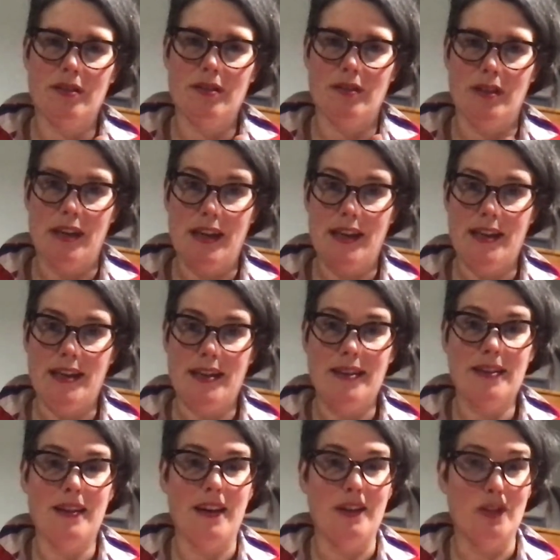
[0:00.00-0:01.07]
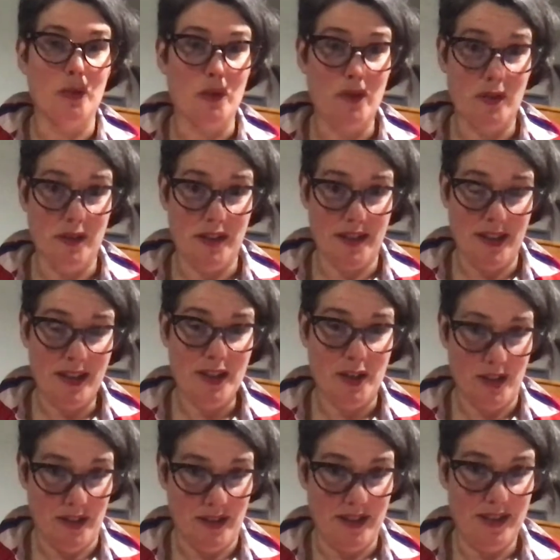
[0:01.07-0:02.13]
the unlawful
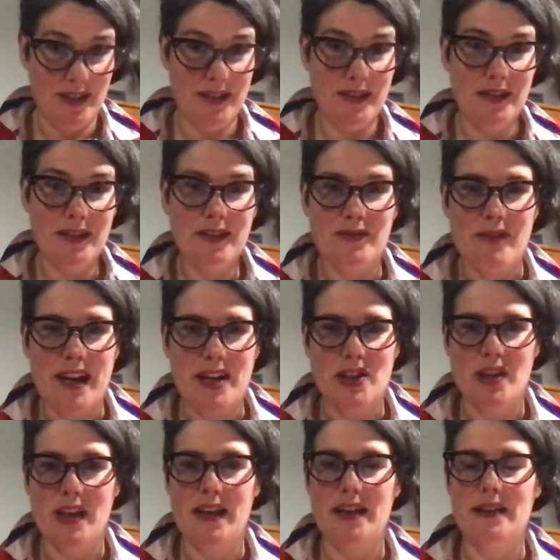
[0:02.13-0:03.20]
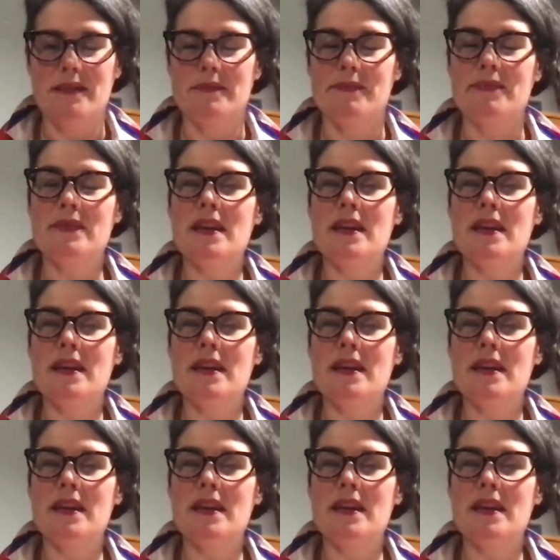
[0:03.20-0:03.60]
deductions regime,